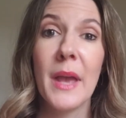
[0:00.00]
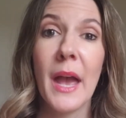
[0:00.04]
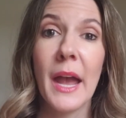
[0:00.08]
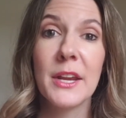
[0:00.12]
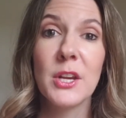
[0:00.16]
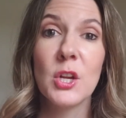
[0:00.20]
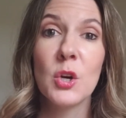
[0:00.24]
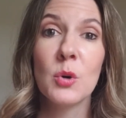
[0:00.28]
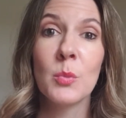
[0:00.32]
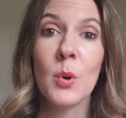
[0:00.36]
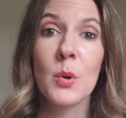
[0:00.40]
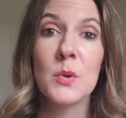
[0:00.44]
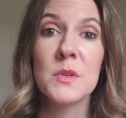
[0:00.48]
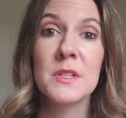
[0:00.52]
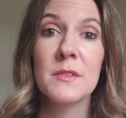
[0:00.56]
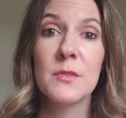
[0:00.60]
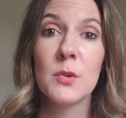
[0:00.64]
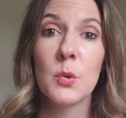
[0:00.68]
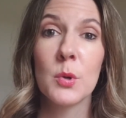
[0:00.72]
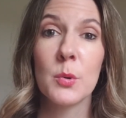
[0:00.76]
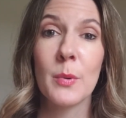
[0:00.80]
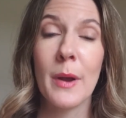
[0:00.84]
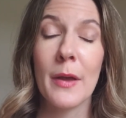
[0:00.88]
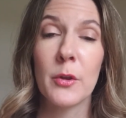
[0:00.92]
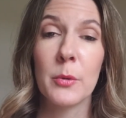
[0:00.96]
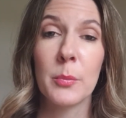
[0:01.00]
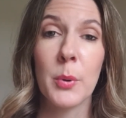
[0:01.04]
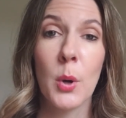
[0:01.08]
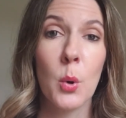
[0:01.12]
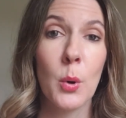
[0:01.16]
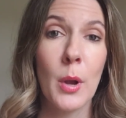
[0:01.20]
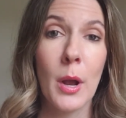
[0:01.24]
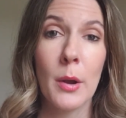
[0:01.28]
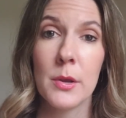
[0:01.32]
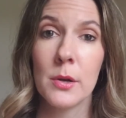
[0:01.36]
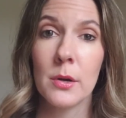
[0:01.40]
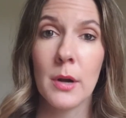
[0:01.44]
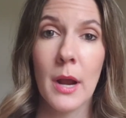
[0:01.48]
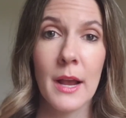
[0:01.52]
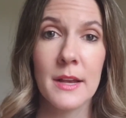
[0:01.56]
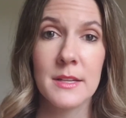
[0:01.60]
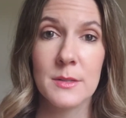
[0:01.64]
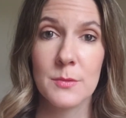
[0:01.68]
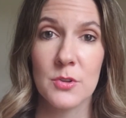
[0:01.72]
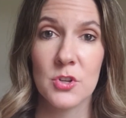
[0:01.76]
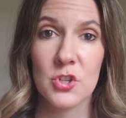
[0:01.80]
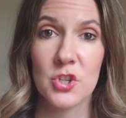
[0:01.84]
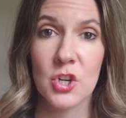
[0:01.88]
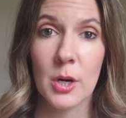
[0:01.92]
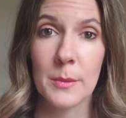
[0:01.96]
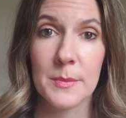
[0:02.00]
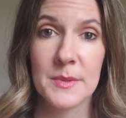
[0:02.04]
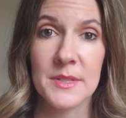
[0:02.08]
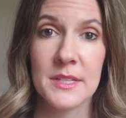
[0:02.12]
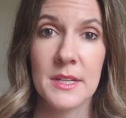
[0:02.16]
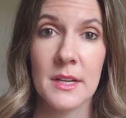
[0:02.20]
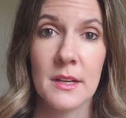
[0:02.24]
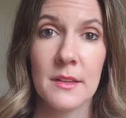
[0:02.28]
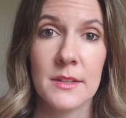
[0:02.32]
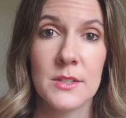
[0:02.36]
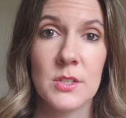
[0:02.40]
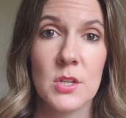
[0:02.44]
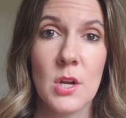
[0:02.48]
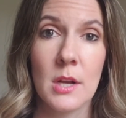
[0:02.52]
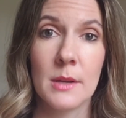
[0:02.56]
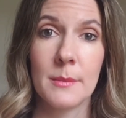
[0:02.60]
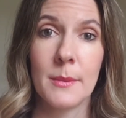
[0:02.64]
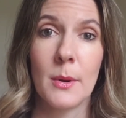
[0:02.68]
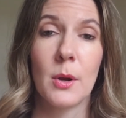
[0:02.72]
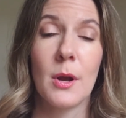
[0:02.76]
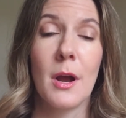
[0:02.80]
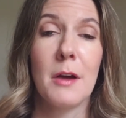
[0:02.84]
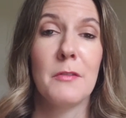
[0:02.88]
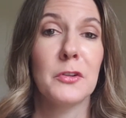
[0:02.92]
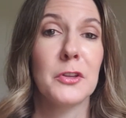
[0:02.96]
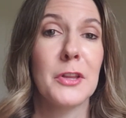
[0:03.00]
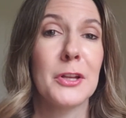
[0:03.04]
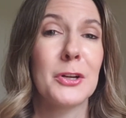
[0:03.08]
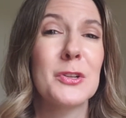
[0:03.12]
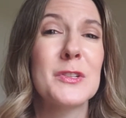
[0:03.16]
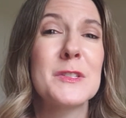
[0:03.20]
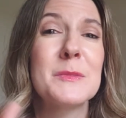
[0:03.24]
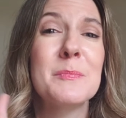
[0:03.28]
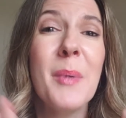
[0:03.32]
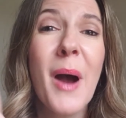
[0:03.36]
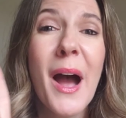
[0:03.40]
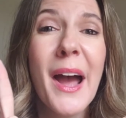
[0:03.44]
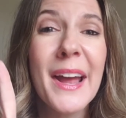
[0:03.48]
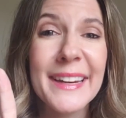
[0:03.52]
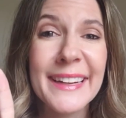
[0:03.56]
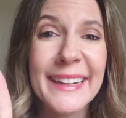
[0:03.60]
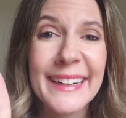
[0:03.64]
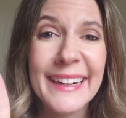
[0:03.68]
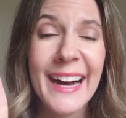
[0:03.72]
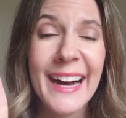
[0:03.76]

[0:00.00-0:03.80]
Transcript: I know most of you would rather poke out your eyes with a sharp stick than talk about cover letters, but